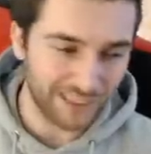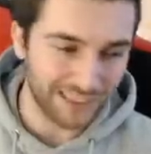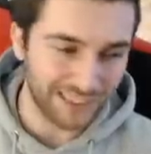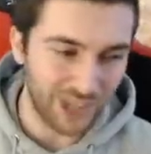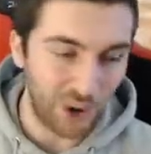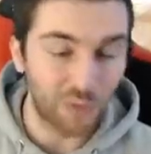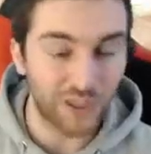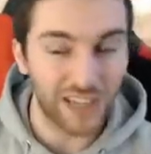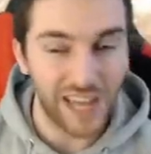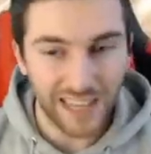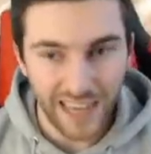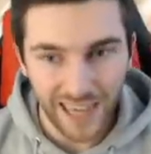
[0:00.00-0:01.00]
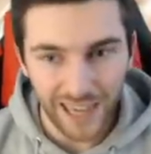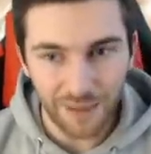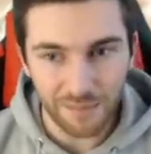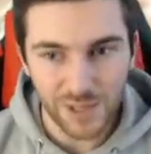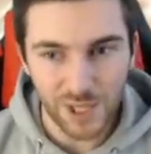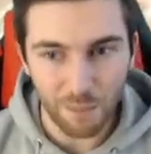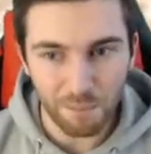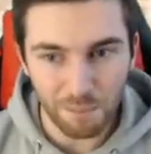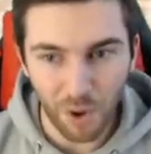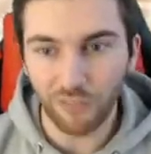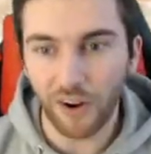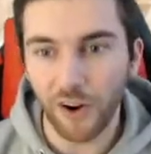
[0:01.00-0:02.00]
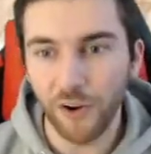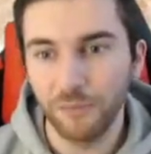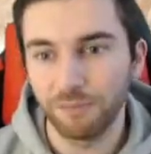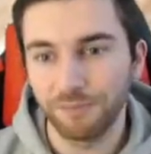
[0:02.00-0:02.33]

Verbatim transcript: Unseld. We're going to get him tomorrow.